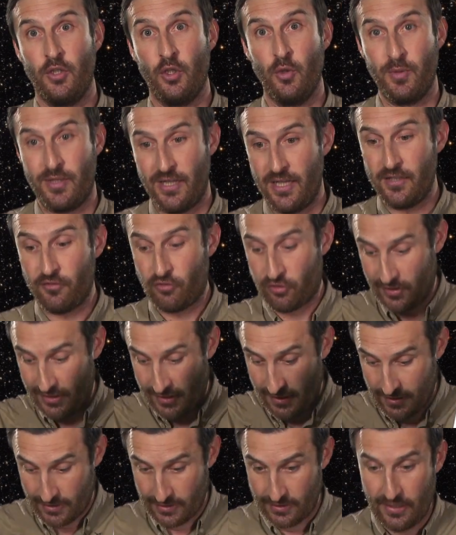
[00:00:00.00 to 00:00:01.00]
You would
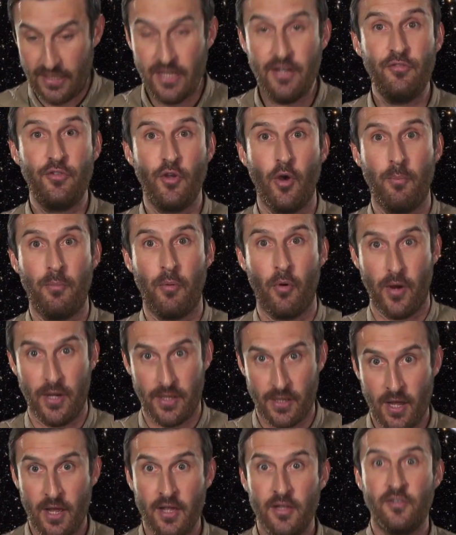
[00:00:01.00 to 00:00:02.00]
literally leave your
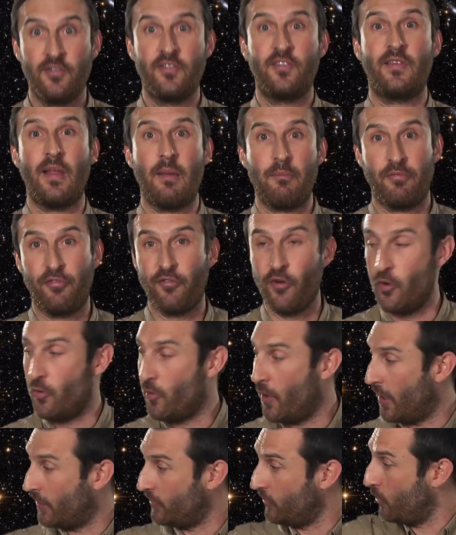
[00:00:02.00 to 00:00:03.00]
point, step
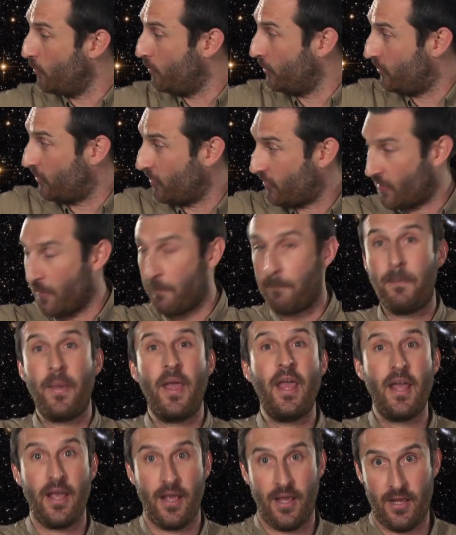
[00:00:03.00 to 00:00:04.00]
through, and you would just
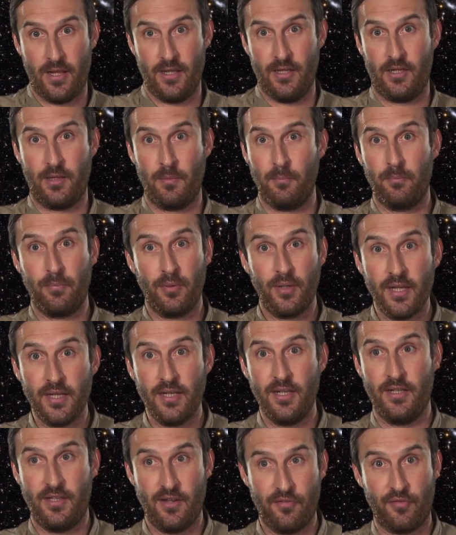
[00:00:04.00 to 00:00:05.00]
appear in a
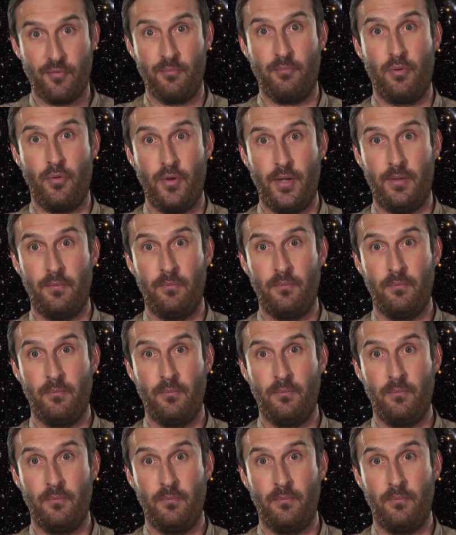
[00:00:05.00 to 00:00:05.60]
completely different point.